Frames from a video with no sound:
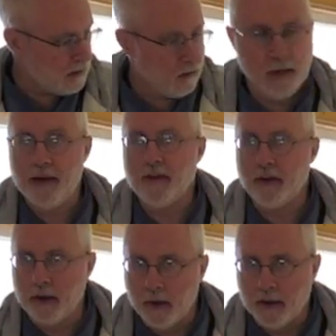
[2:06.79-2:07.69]
I only have a
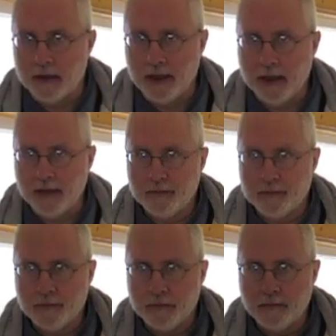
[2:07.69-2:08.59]
gray water tank,
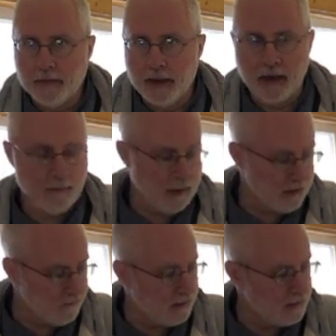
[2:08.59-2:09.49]
and I made
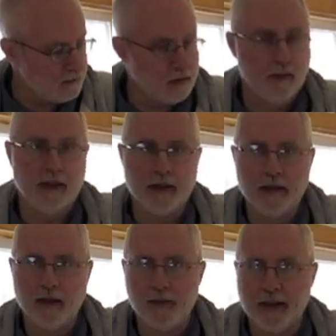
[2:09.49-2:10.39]
a vent to
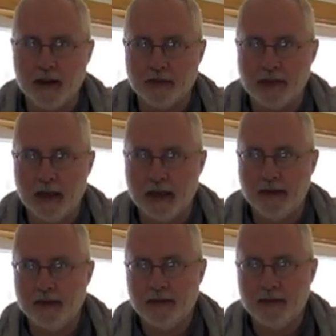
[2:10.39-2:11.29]
on the outside,
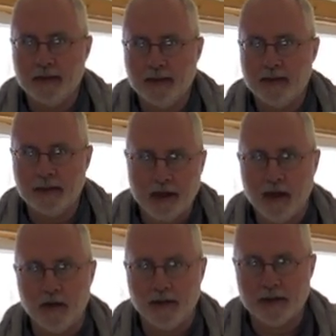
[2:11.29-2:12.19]

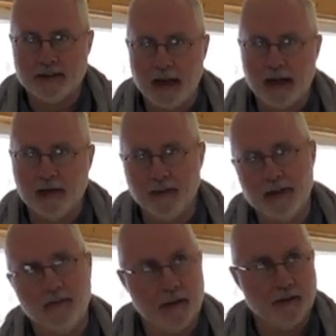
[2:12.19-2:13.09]
down on the side of
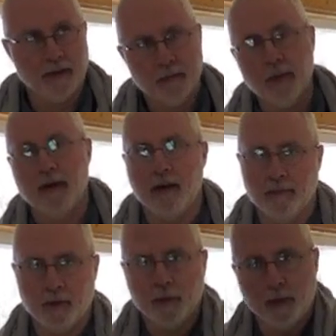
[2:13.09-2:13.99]
it, rather than put it
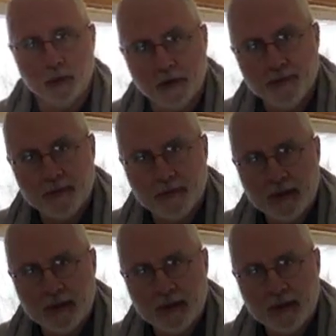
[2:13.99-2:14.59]
up through the roof.